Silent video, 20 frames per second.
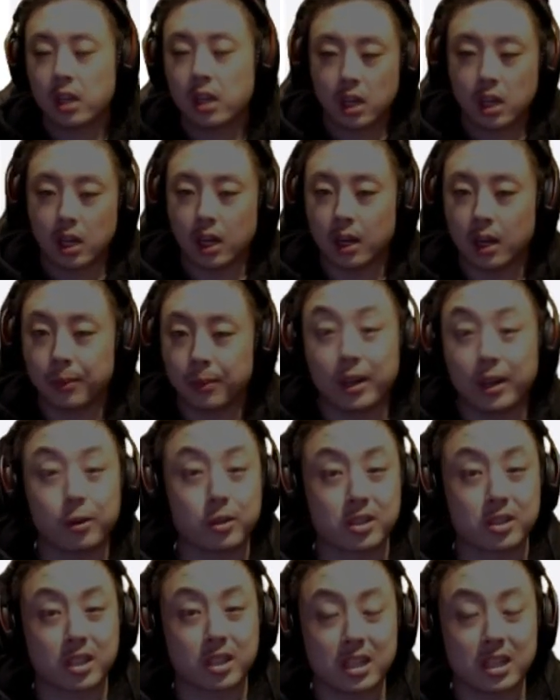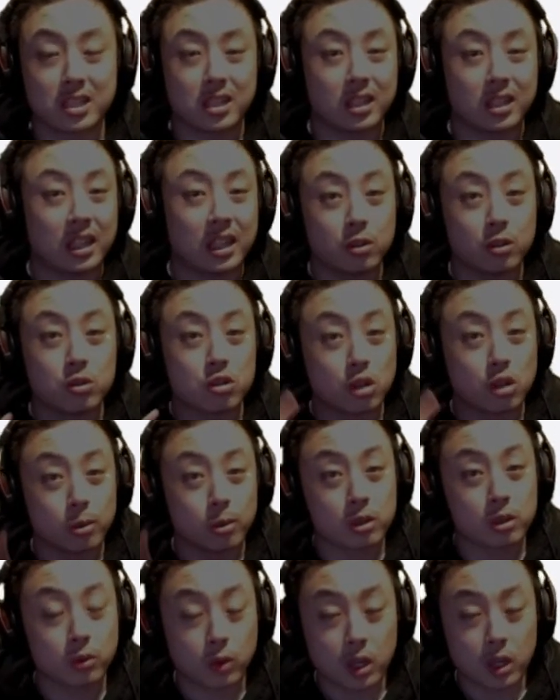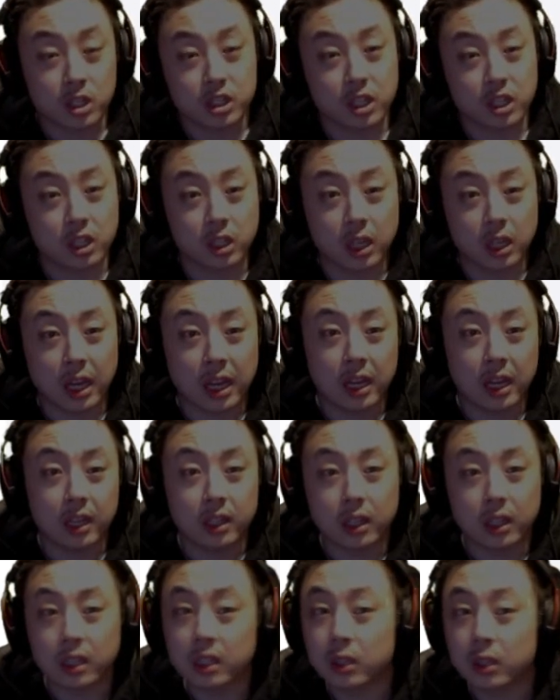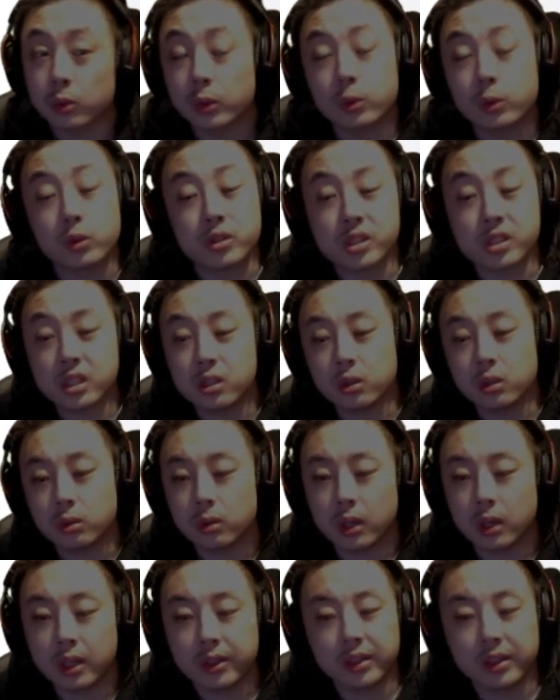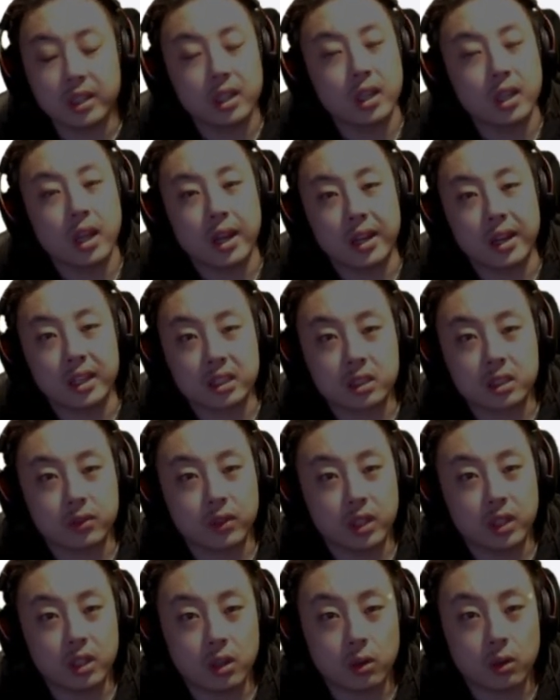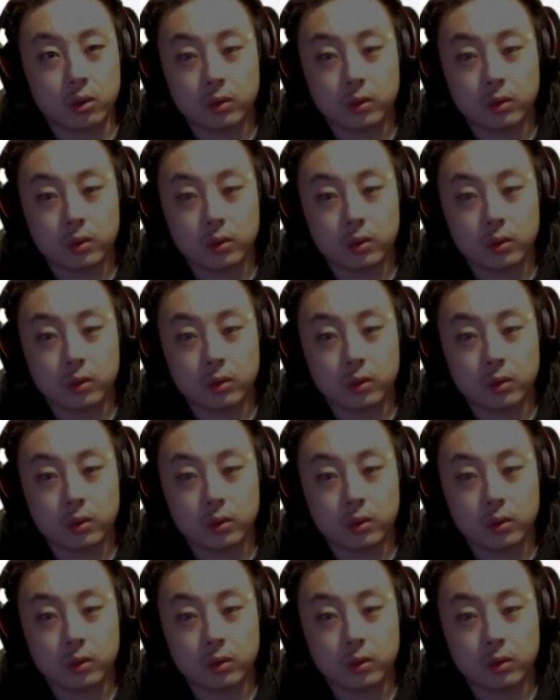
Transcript: But anyways, guys, thank you so much for watching, and we will see you on the next video.